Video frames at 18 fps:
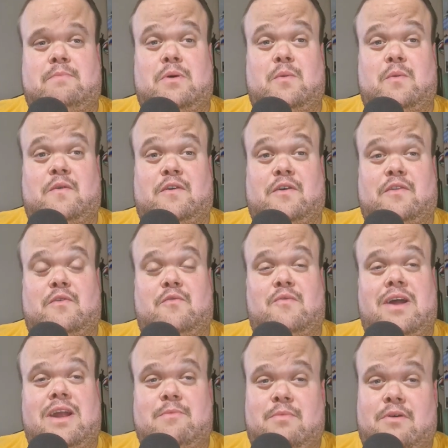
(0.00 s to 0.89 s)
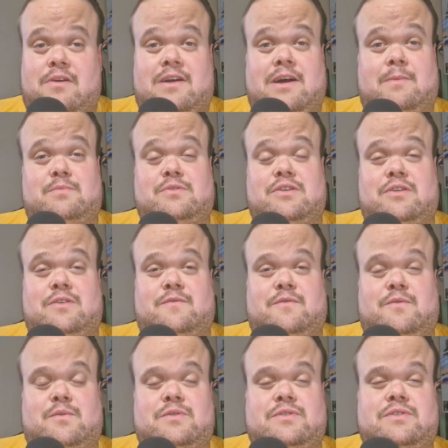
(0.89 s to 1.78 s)
but we've got the Rainbow Cup to look
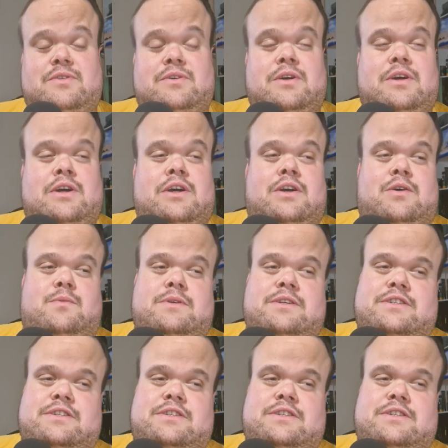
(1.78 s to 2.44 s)
forward to. We